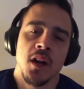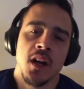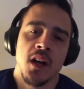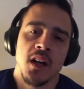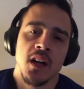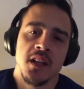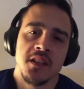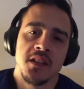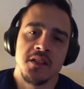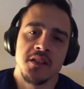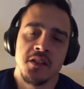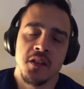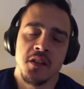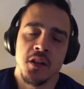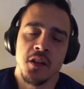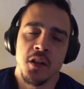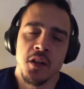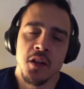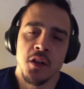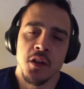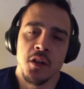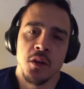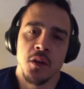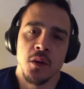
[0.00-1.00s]
if you
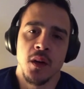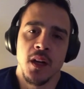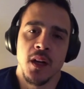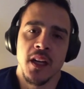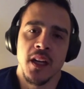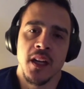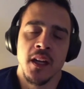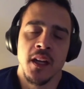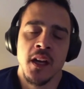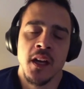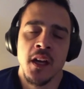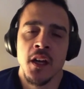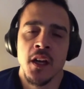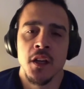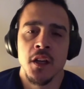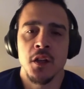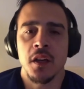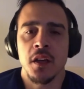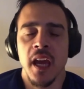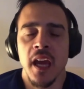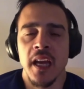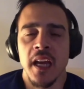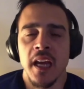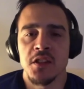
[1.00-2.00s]
support Hudson-Odoi. You
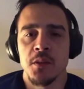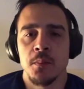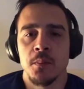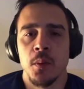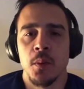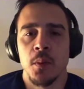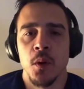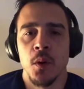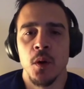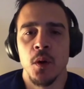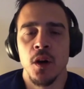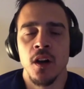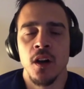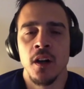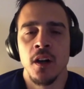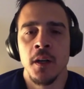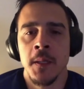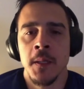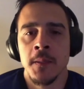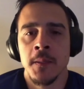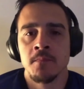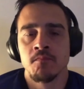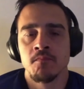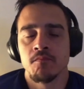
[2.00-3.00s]
can't support,
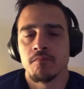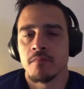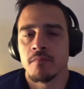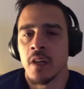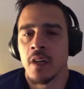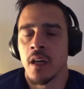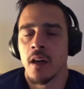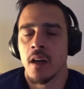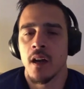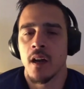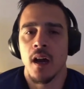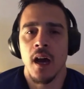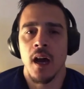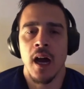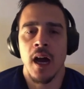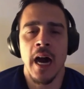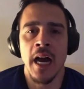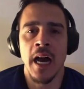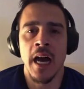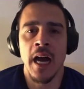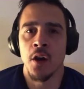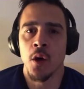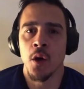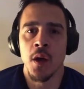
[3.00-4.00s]
I
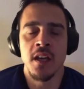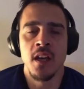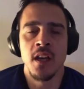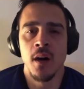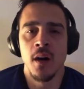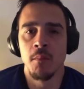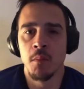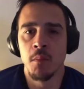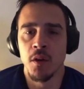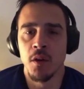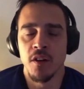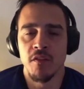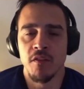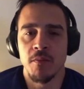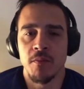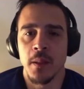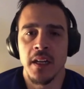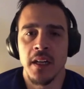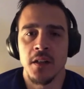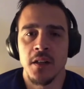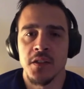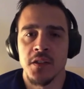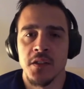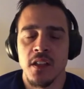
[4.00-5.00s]
don't know, a number of
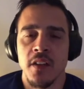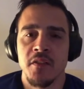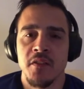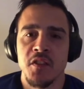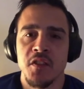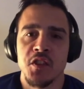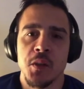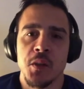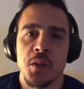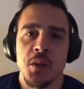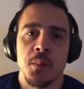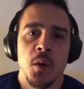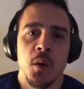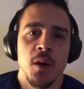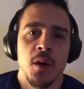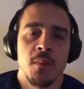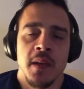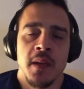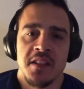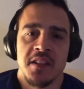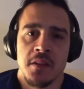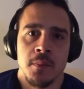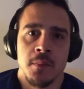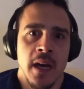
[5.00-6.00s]
players if you support
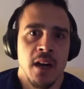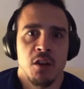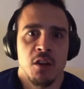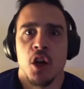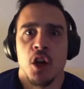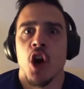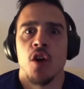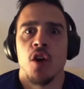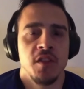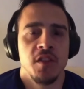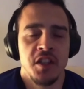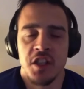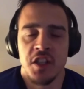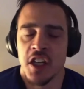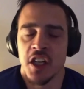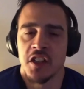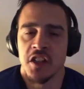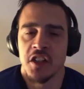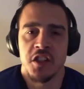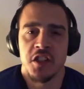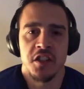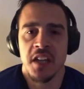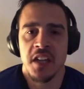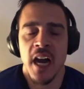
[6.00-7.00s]
Mason Mount.
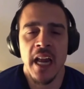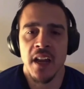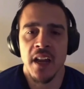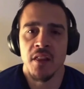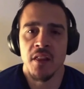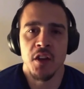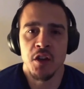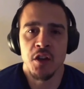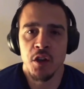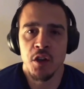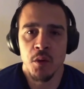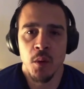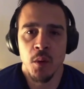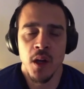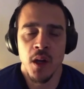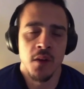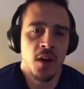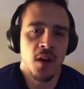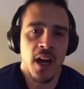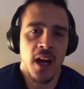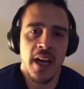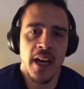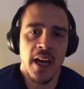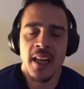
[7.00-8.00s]
Kovacic is kind of the new one,
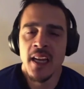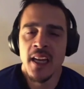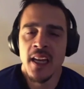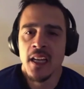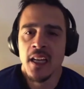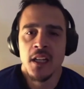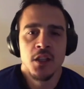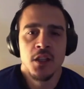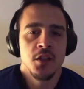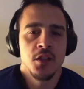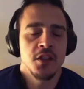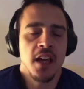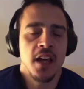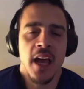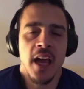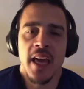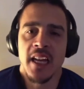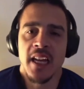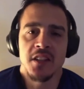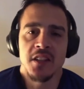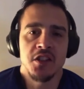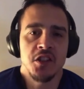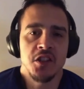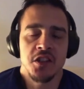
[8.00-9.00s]
right?
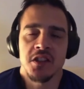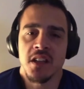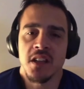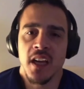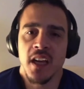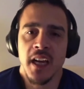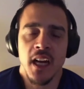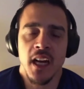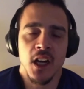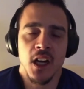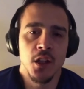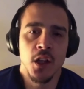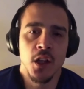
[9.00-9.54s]
And it's just like,